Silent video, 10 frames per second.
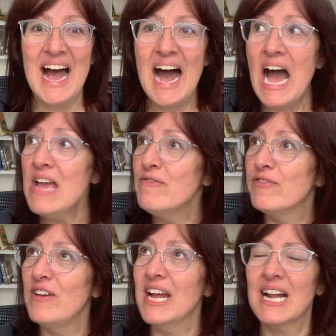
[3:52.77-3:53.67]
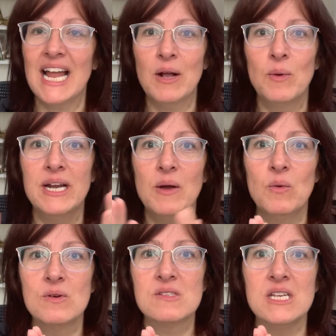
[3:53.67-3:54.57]
I felt like when I
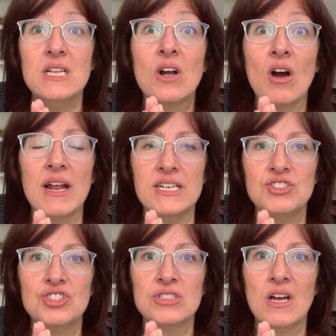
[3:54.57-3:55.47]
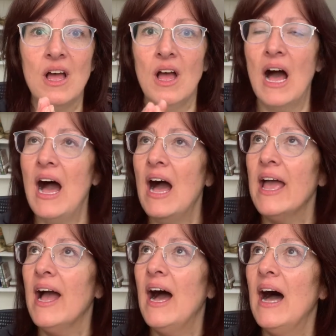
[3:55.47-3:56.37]
was in college, I
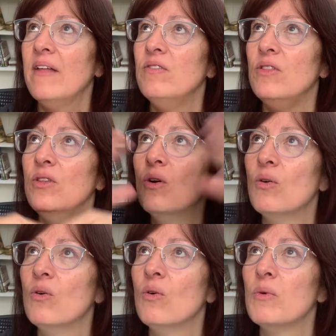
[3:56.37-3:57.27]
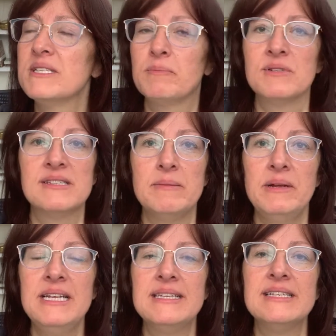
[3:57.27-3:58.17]
had no
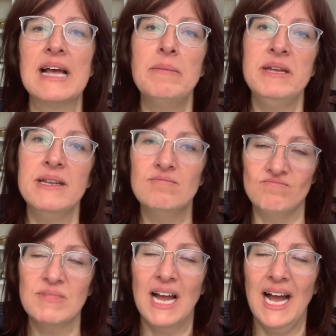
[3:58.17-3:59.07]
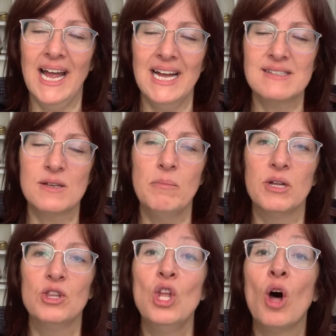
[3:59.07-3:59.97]
responsibilities. I mean, I had some,
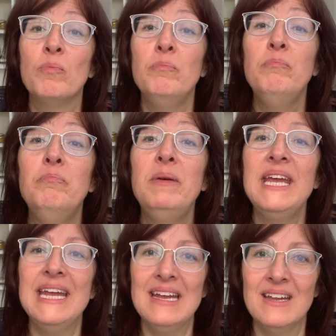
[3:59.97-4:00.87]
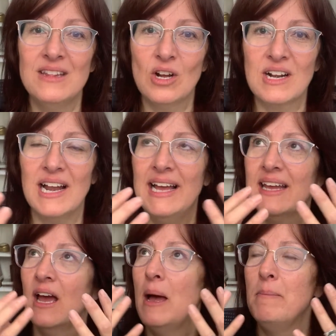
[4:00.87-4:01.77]
but not big, not like
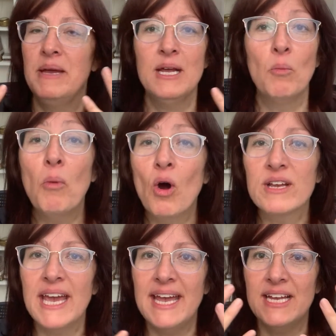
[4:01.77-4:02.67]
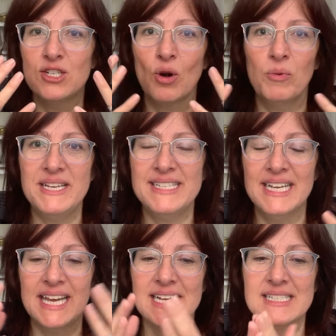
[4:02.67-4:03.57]
paying a mortgage or
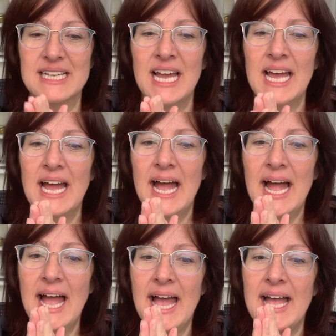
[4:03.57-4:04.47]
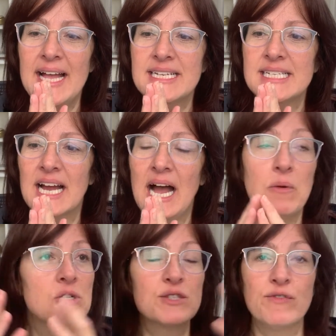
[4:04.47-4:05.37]
raising kids. And I
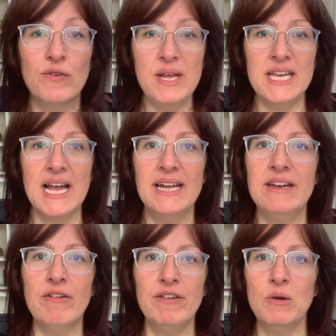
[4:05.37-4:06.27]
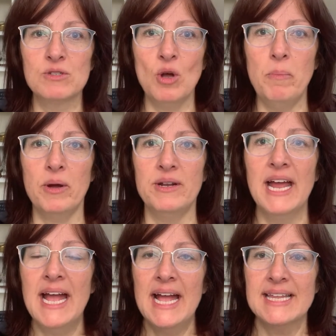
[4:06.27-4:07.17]
was free and everything was open.
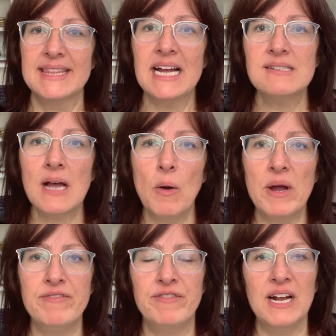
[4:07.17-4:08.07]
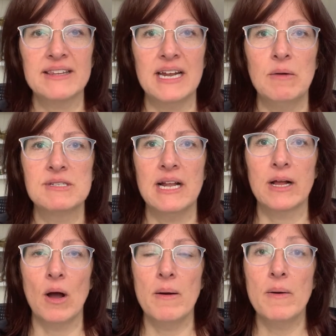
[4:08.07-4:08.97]
That's how I felt that I was
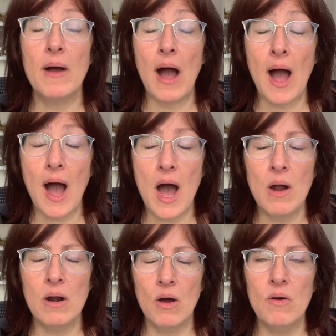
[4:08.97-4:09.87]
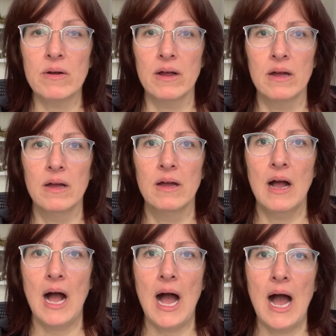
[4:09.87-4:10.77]
like, how long
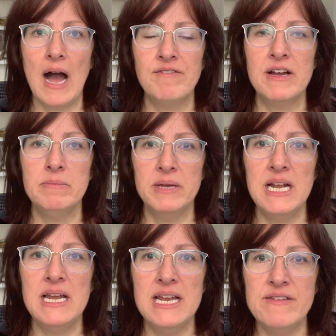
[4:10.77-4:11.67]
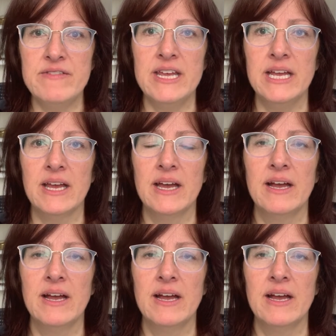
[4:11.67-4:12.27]
have I been living